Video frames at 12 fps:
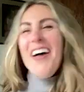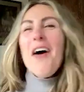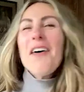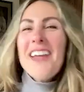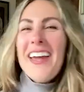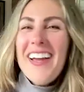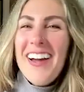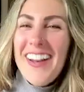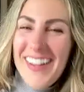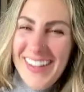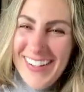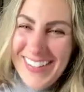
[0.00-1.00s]
okay,
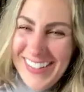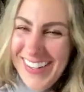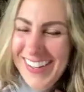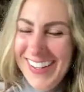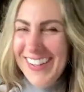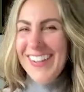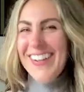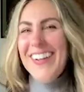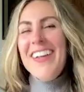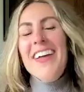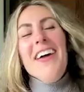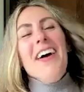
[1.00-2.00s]
got it.
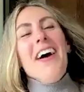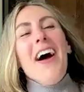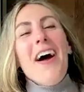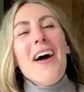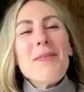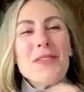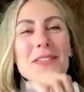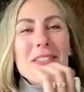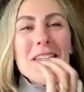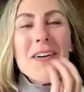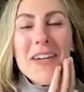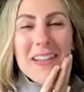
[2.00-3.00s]
Yes.
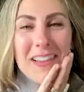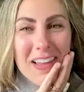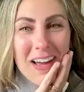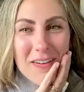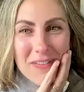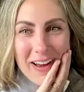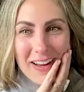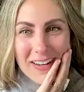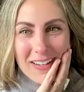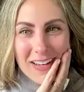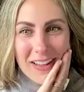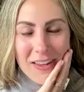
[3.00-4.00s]
So I love
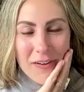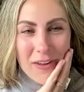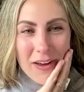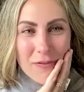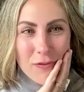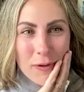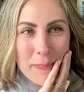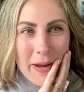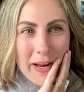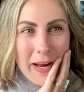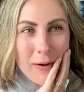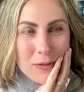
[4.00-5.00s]
that. I love that
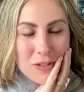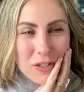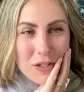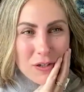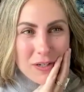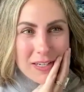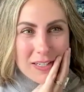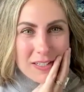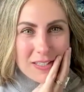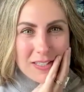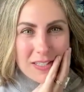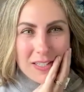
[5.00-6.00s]
format. I was
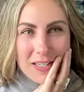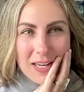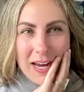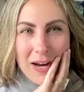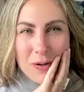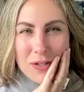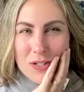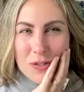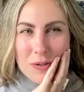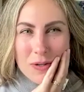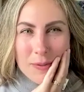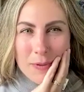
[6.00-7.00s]
curious, how did
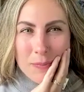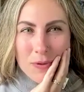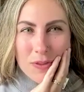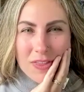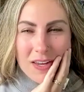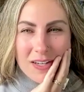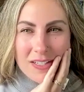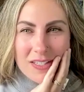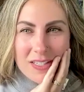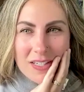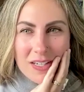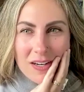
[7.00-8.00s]
you come up with the
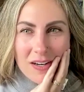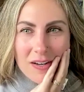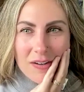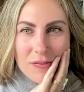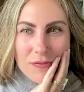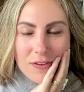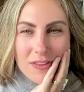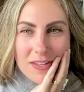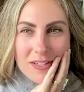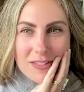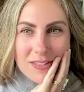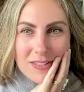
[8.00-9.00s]
idea for
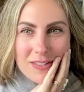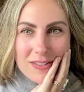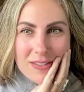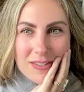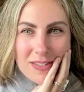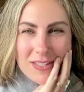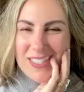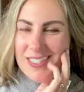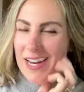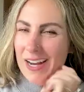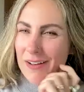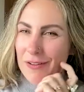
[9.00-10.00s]
this
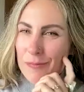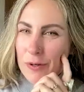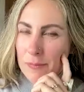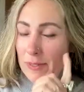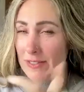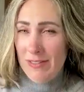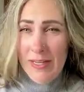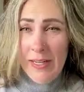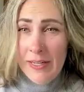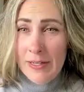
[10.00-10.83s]
style of book? Because